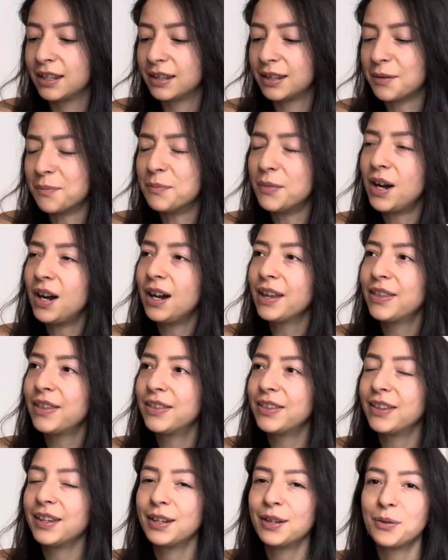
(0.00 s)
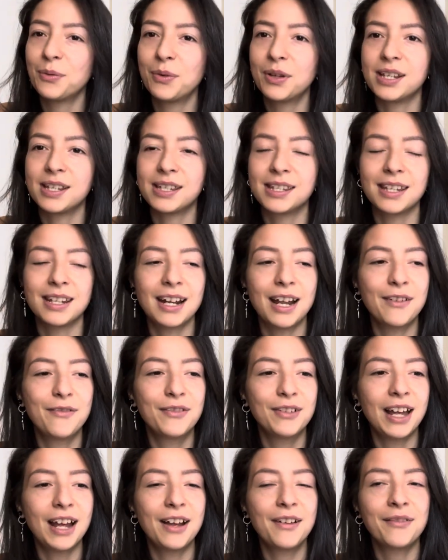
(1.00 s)
moth, what is it?
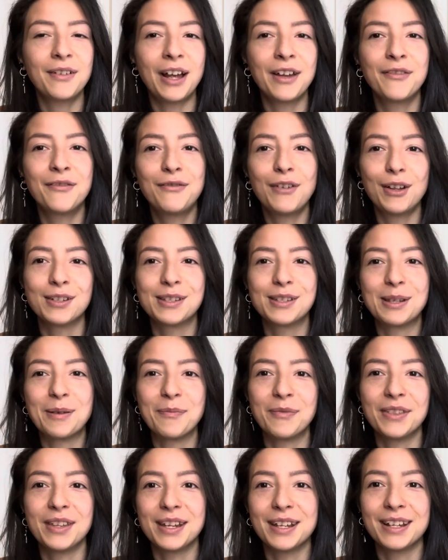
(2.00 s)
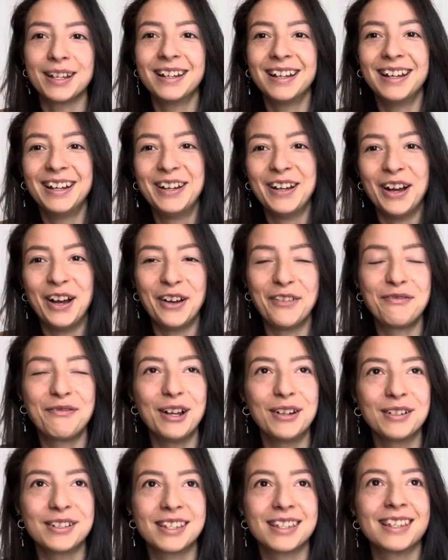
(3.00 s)
I felt something. I
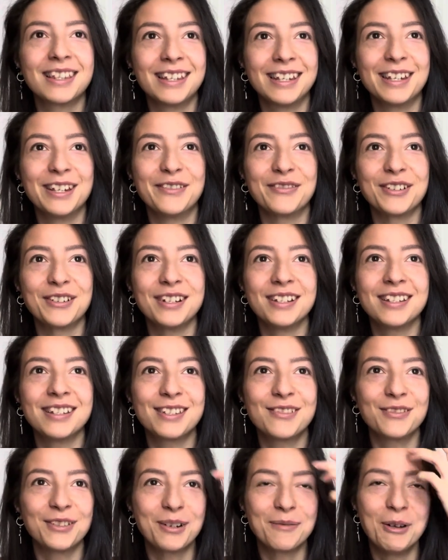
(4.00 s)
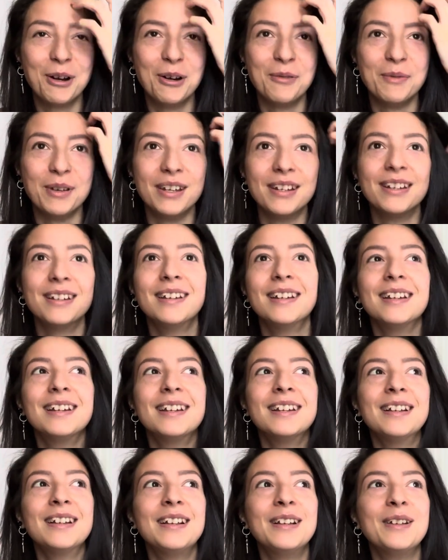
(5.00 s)
felt the difference for a moment.
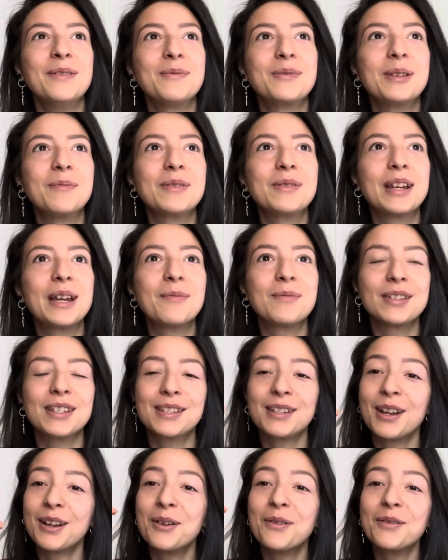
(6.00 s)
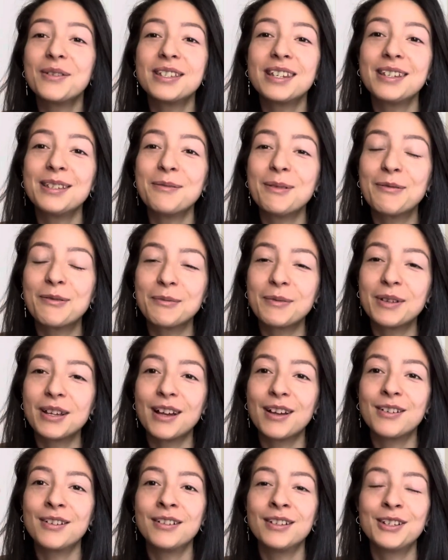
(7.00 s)
Sometimes it's not always easy for me
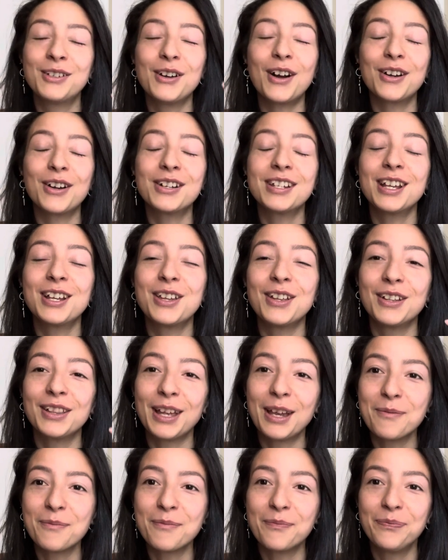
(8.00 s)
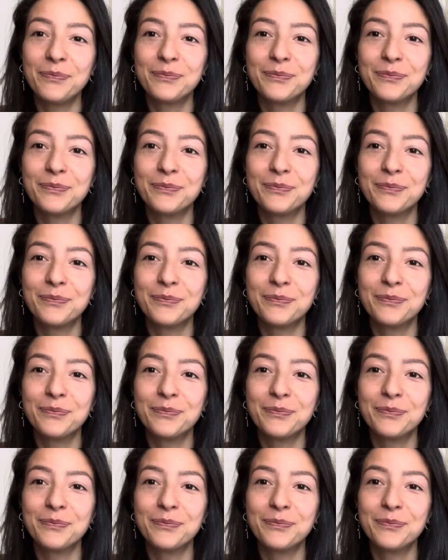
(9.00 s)
to articulate